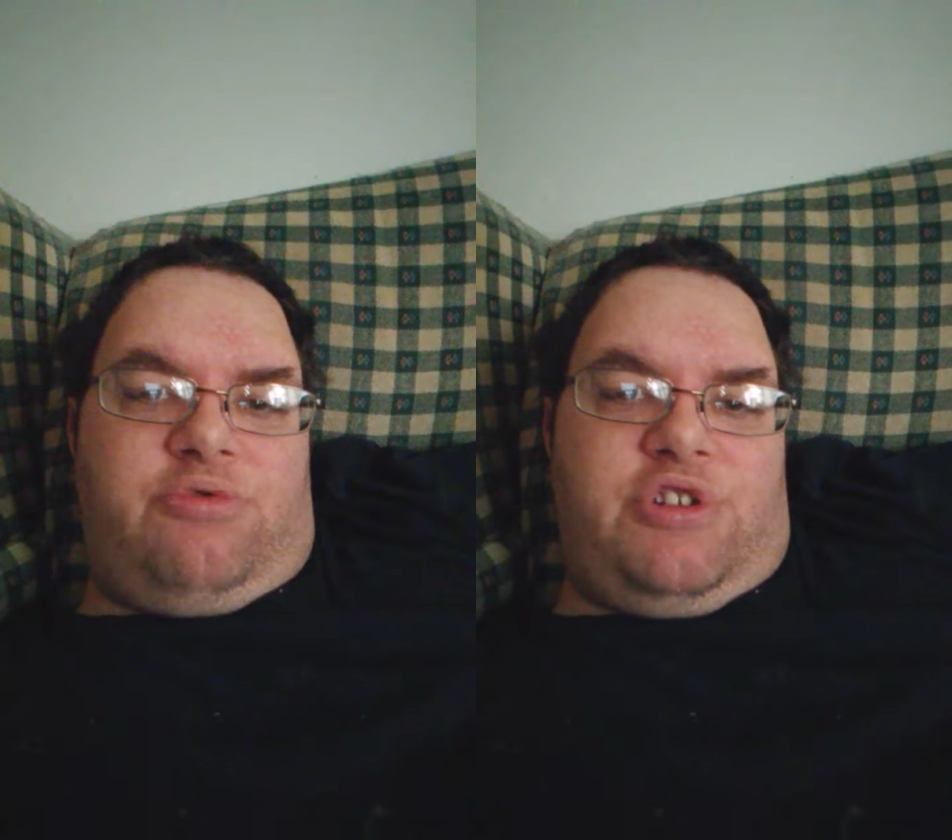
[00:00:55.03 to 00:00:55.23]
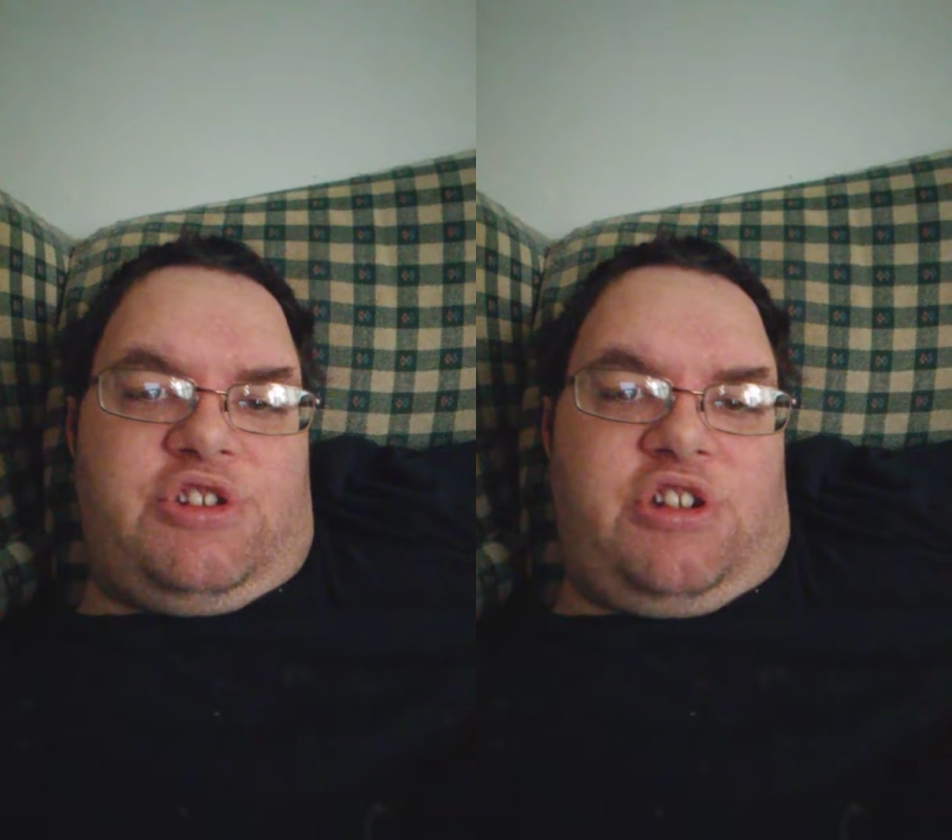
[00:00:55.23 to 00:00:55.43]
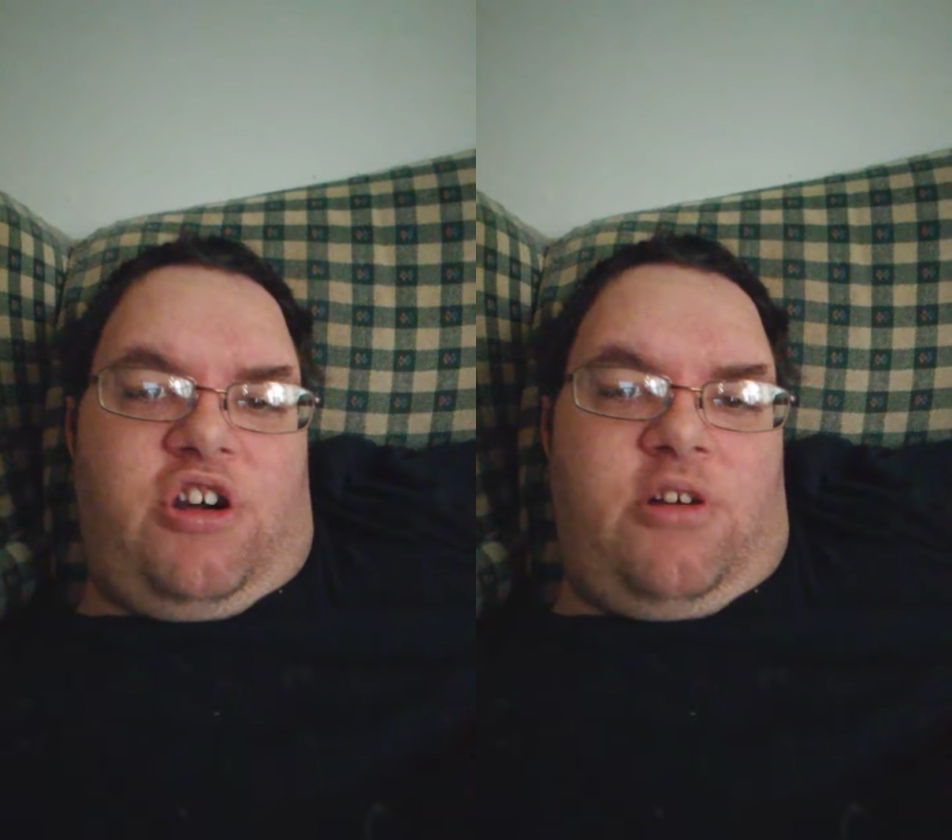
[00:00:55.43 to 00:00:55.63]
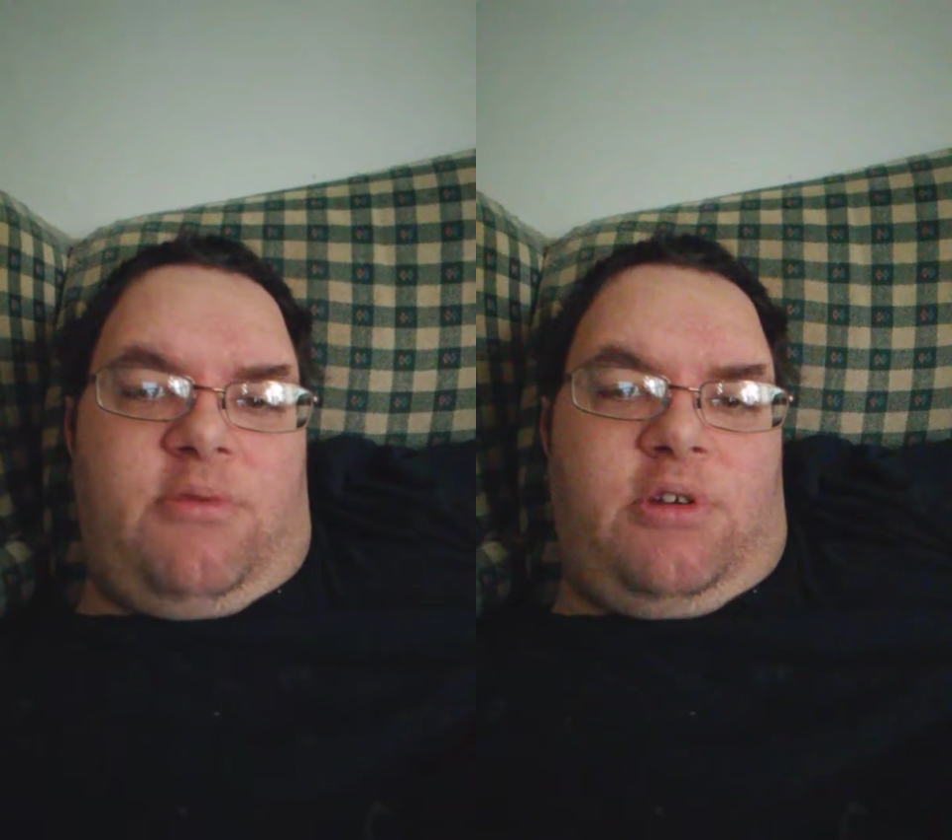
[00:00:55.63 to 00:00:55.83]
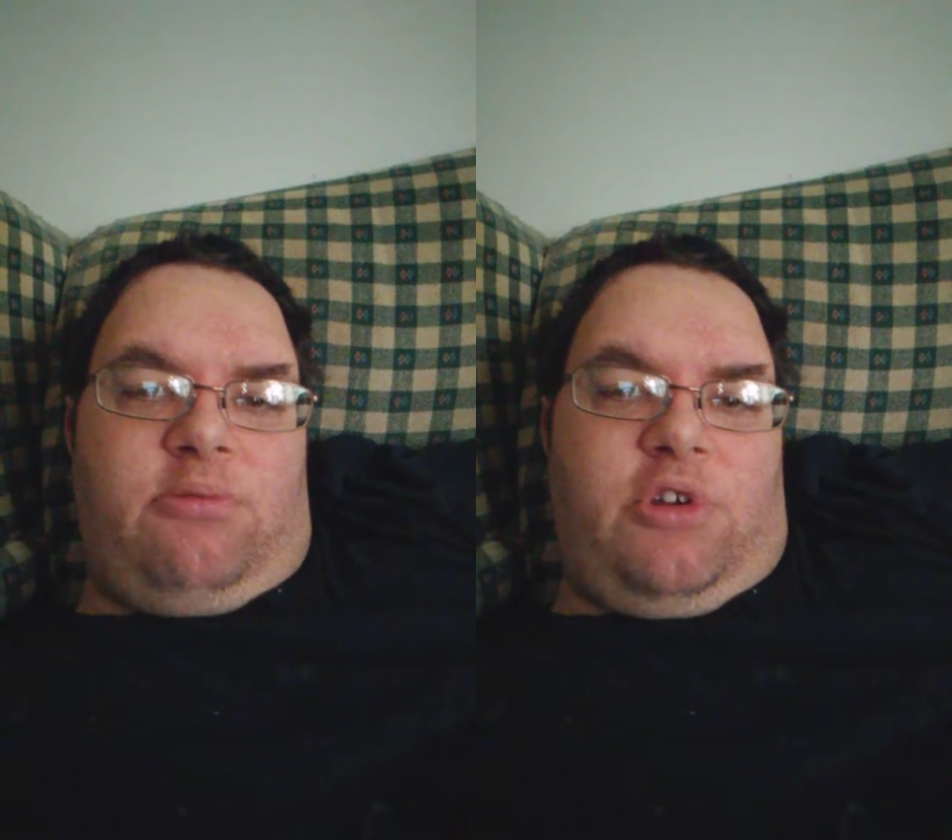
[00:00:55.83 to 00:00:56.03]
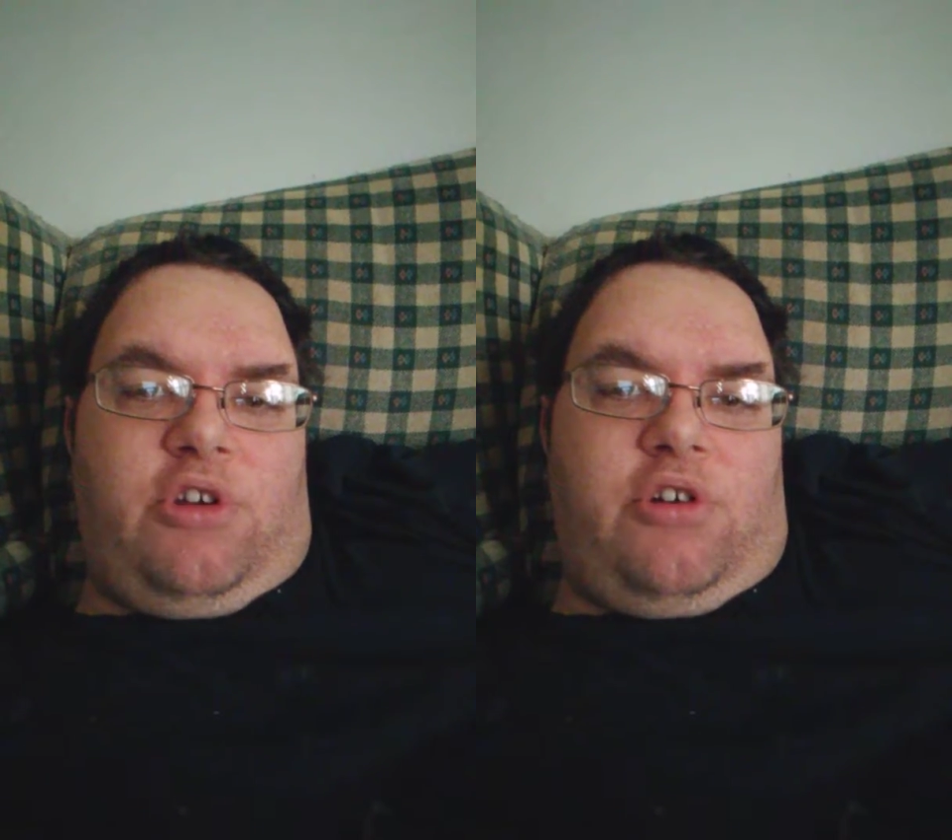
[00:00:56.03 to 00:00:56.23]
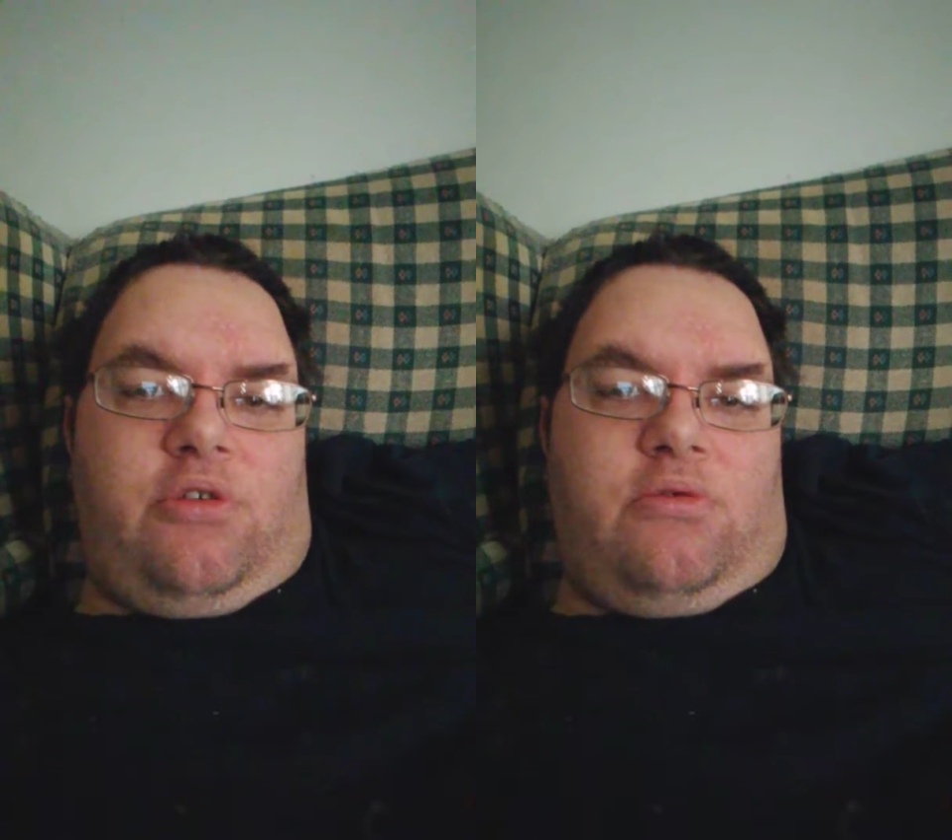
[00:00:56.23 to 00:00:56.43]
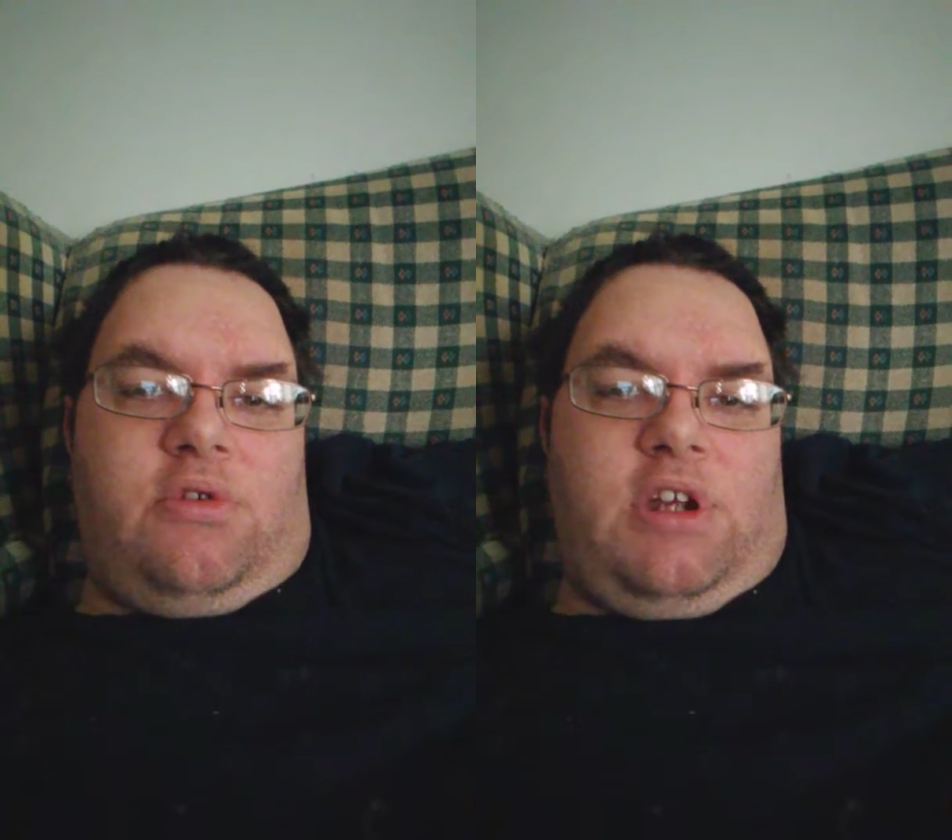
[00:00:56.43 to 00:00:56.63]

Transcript: please comment below,